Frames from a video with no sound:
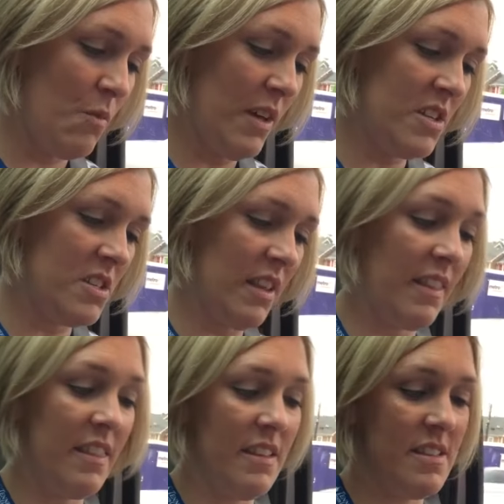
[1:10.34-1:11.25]
which
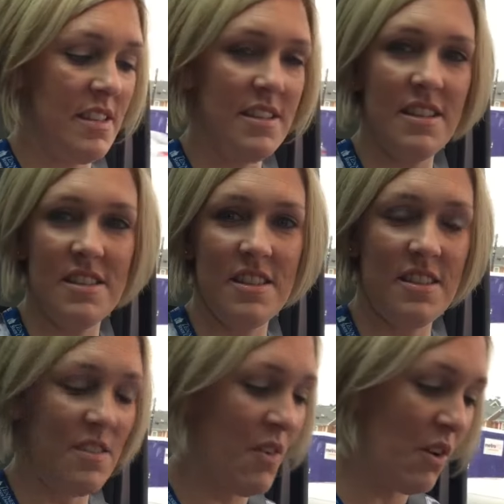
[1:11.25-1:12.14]
lengthens and
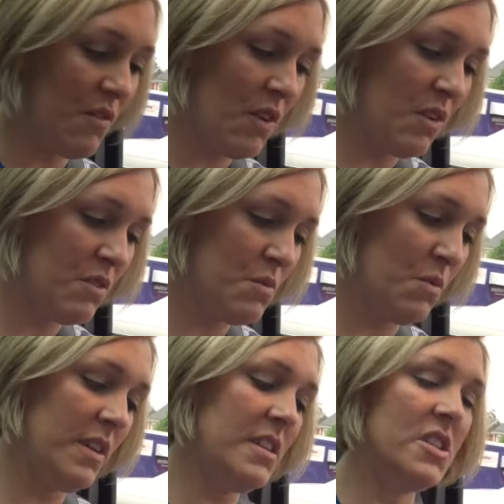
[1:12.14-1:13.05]
tenses the vocal folds,
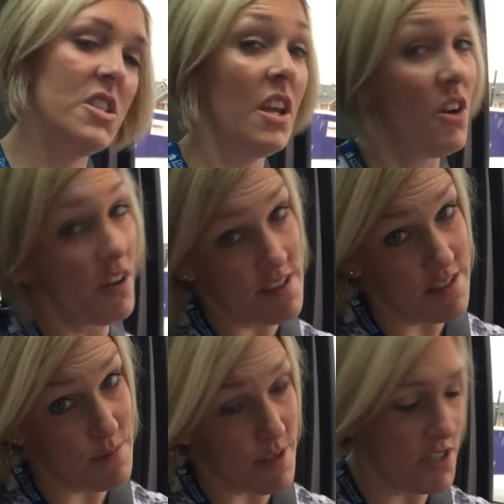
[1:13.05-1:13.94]
which
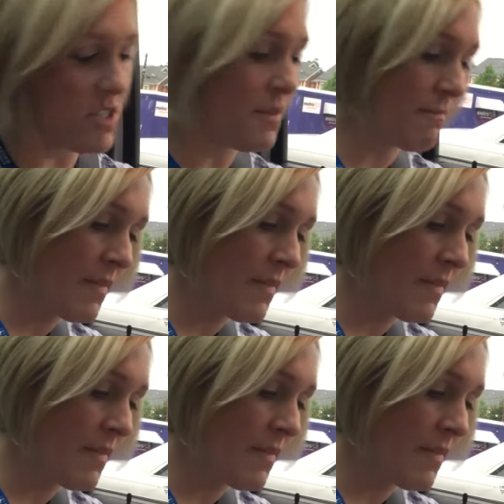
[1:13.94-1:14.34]
increases pitch.